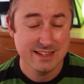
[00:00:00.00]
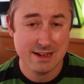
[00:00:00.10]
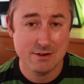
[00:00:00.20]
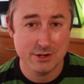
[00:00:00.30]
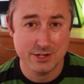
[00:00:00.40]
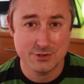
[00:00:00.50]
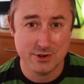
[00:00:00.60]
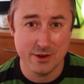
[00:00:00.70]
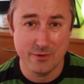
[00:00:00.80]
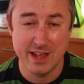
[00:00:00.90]
Download it
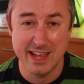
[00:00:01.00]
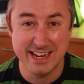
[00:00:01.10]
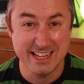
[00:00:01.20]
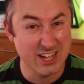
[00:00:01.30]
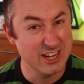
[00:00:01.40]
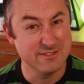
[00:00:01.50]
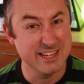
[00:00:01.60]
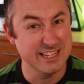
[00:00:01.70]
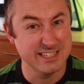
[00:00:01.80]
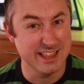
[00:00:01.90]
straight away and it kind of
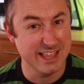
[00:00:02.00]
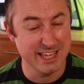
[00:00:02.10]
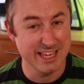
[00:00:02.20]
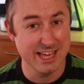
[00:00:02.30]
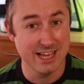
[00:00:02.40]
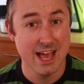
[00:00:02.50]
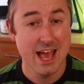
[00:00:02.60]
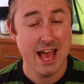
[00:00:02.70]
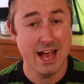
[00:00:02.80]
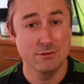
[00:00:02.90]
takes the thinking
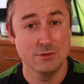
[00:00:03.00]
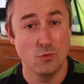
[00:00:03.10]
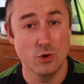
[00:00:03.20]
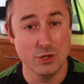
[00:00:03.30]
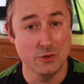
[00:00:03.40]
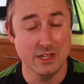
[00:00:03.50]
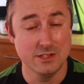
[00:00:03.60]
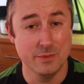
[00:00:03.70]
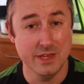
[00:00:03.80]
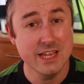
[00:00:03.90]
out of what you need
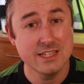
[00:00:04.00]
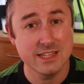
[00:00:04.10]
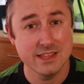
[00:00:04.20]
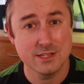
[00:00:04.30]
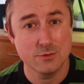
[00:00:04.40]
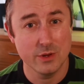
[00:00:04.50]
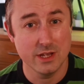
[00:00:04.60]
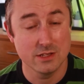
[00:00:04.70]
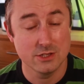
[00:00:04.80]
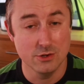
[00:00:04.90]
to be eating this
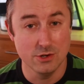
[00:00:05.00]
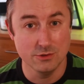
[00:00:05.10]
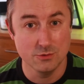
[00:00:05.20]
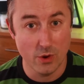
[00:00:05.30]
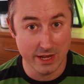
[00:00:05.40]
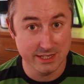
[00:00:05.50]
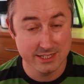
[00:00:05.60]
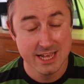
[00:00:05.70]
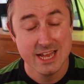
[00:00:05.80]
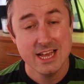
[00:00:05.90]
week to lose
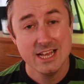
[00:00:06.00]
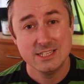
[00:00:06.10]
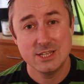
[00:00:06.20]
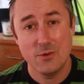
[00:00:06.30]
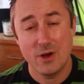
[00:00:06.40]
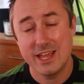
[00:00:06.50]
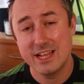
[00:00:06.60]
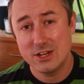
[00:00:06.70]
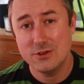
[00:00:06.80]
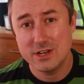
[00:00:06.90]
weight. So I
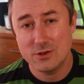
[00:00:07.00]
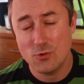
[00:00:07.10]
included